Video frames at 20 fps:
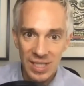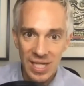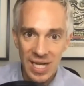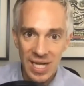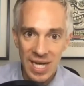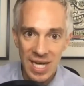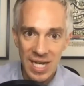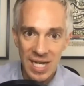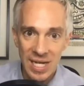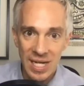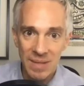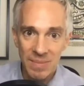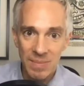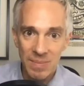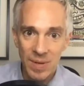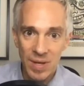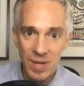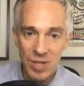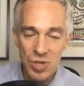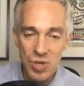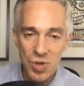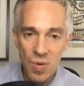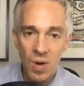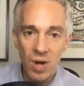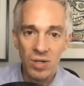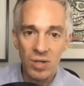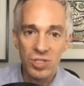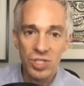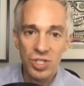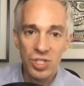uh, but you
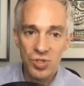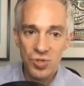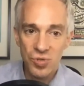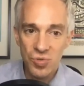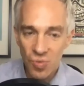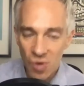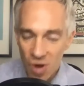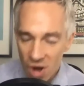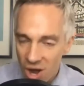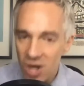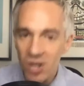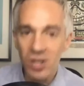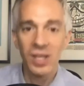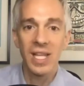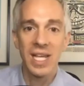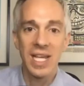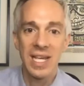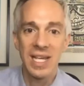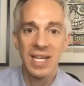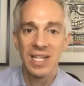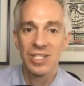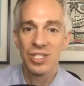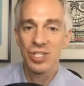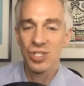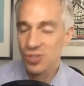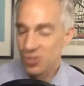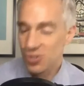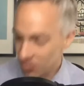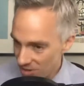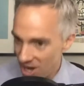are strongly,
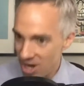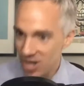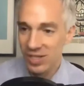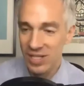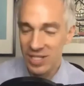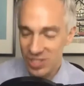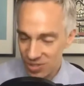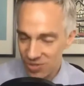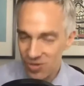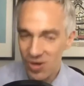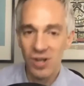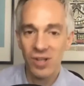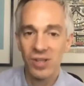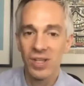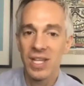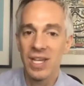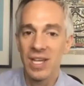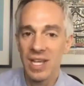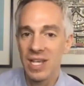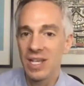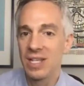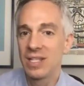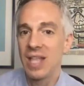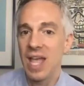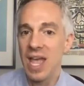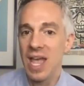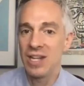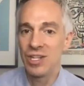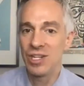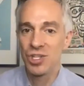strongly, strongly en
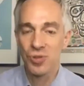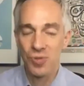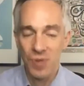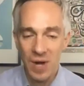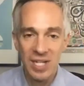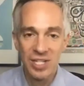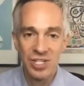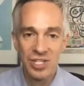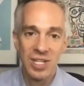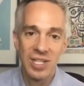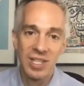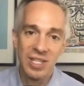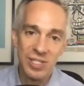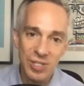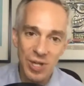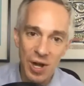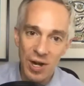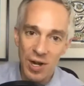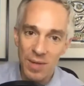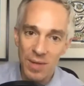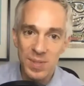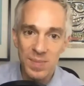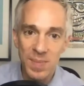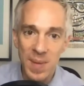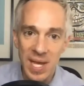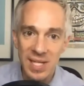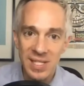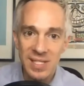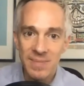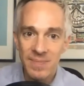entrenched in the startup
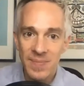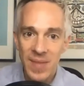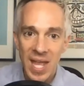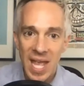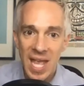space.